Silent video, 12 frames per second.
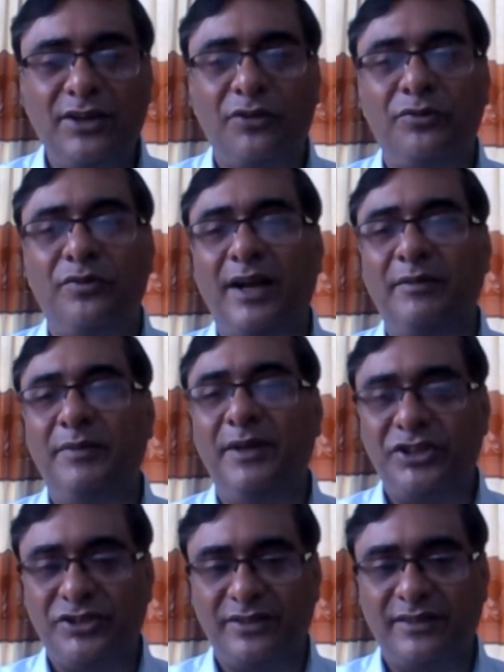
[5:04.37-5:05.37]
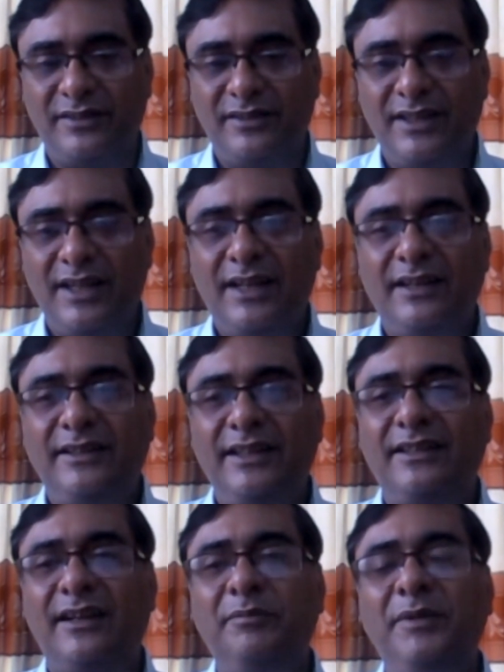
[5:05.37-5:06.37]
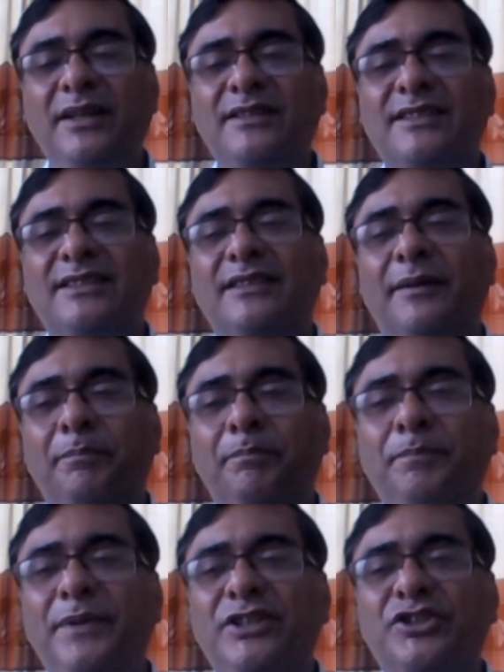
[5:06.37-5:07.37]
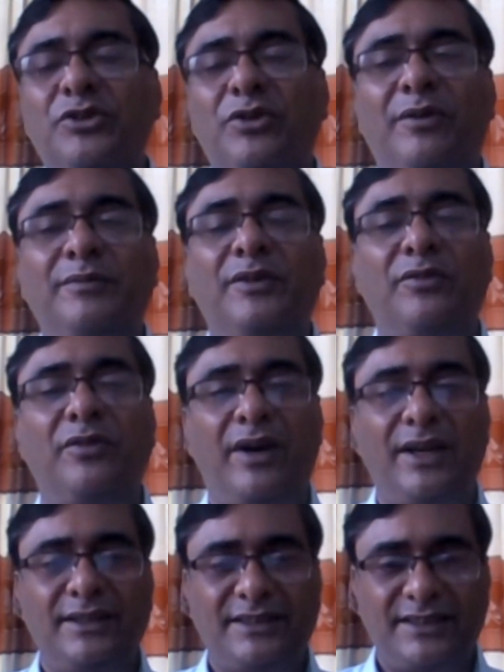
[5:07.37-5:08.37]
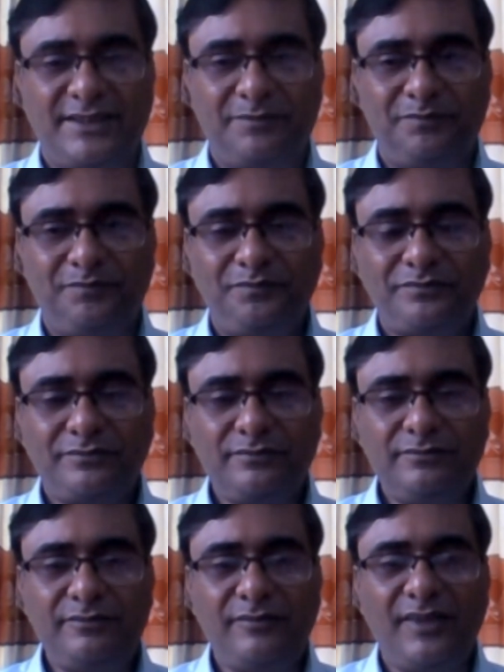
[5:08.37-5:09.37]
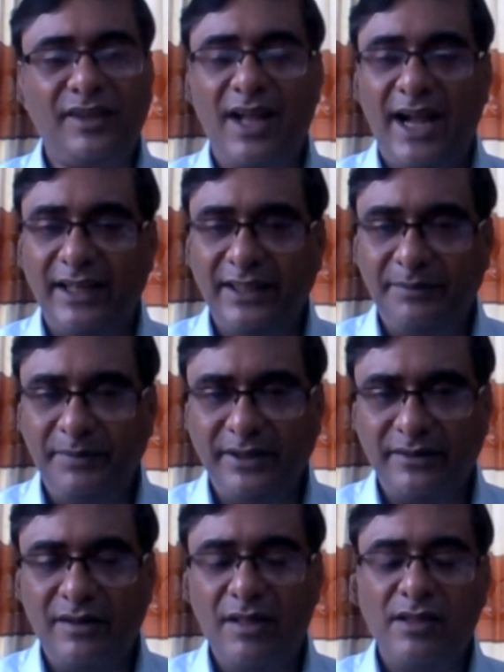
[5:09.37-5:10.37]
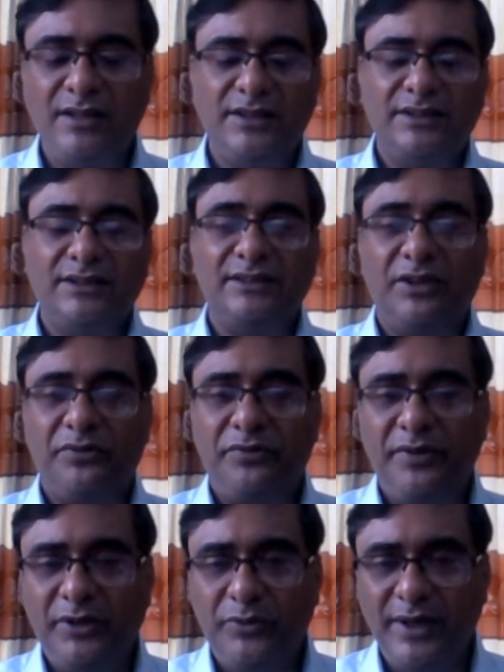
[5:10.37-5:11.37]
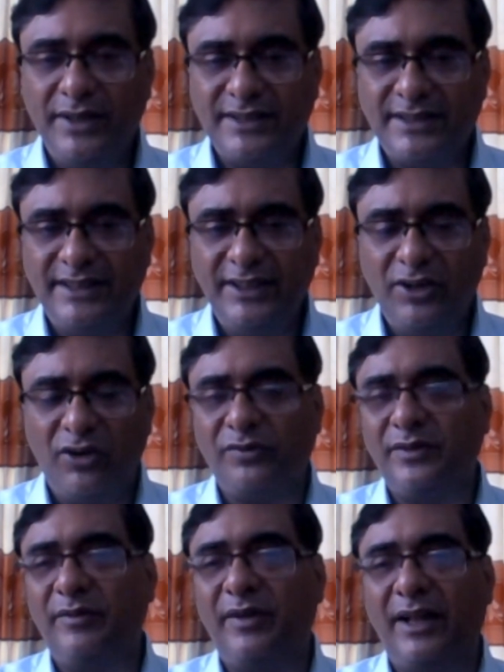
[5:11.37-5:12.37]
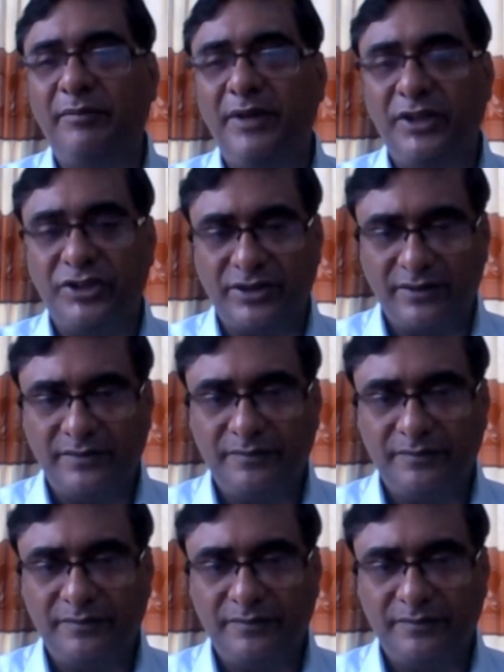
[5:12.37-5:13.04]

of vibration determines the pitch of the voice. I repeat, the frequency of the vibration